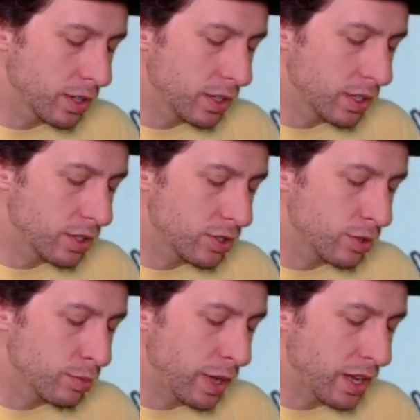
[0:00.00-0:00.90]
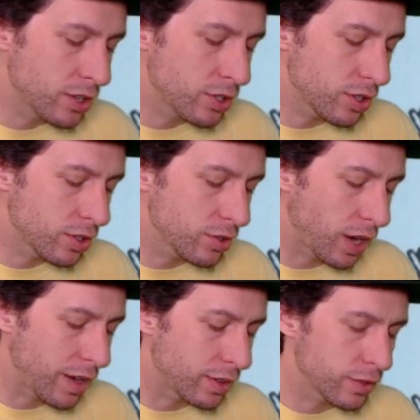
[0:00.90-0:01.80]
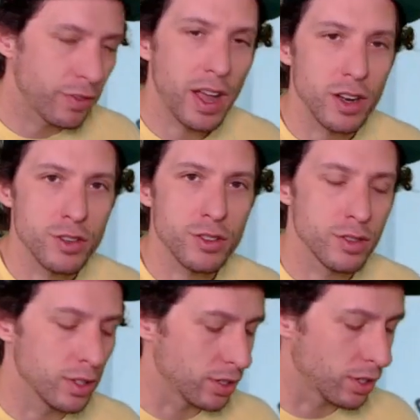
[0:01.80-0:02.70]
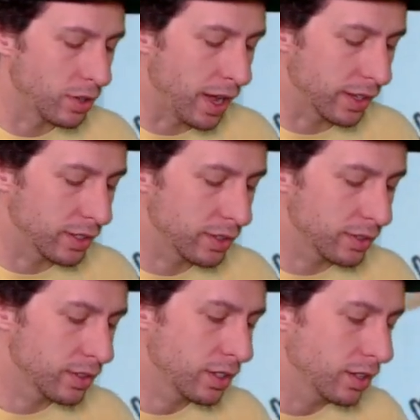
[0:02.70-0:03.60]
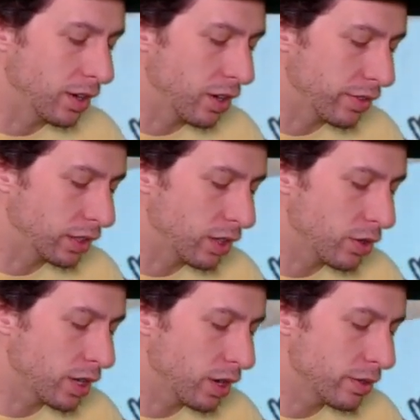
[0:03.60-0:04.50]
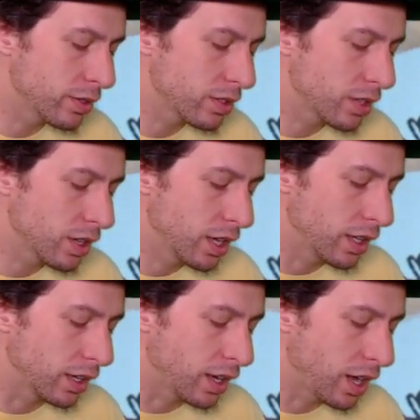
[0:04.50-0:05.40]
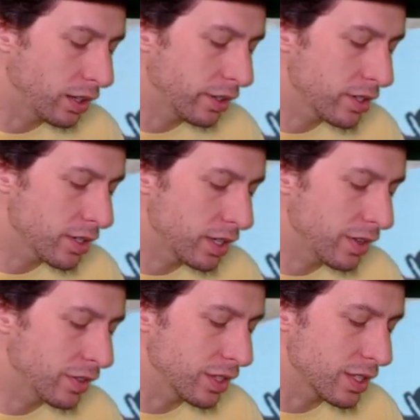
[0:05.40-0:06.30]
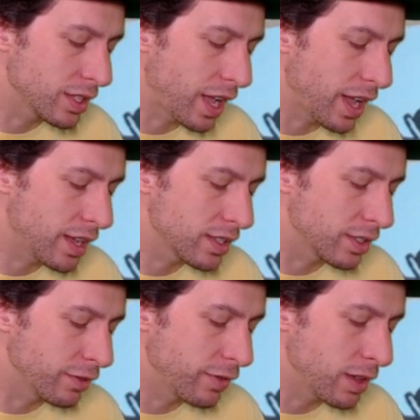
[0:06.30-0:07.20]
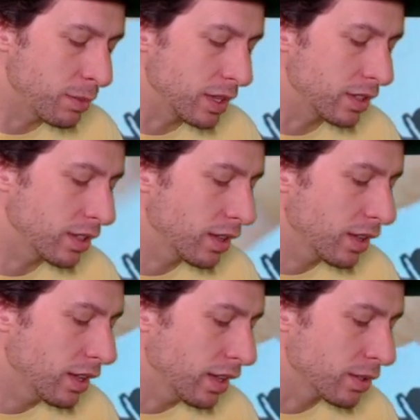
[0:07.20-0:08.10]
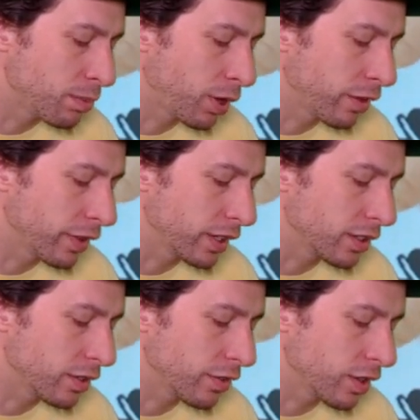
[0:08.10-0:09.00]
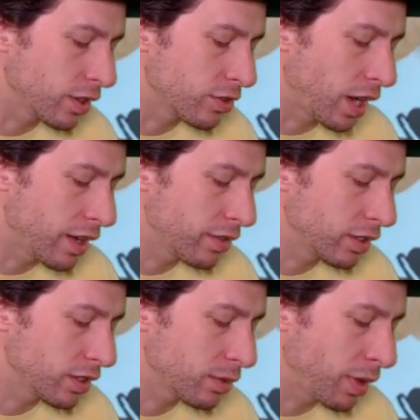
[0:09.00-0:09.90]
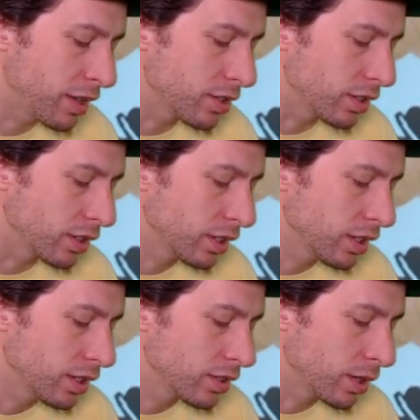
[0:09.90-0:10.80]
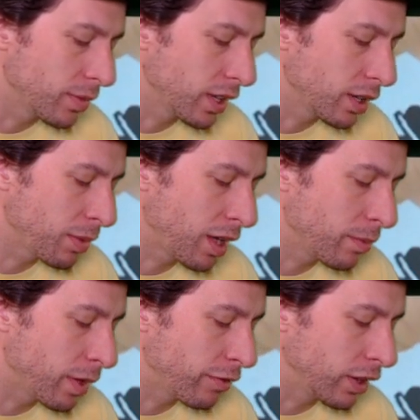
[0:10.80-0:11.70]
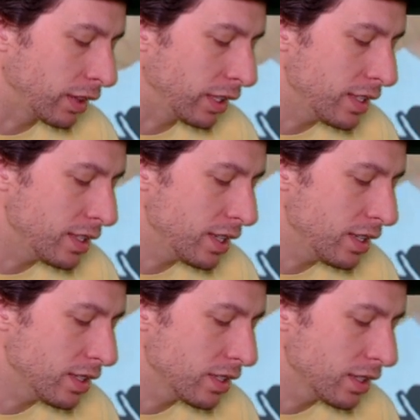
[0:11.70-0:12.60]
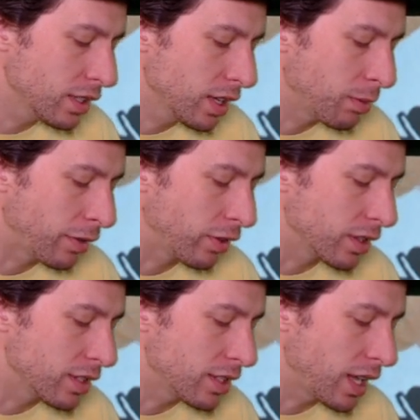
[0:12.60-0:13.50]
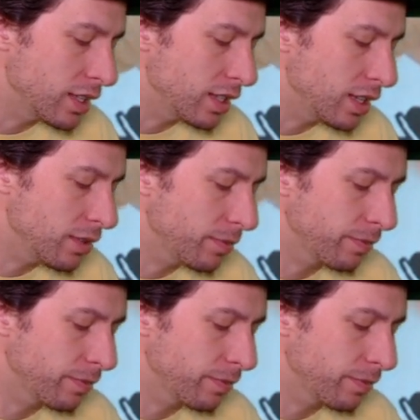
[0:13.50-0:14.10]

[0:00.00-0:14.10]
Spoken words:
is to make sure the driver's fire suit is correct, that all the logos and the colors and even the size and the fitment is perfect for the driver and the sponsor. So I'm thinking about my friend Lindsay, my friend Stacy.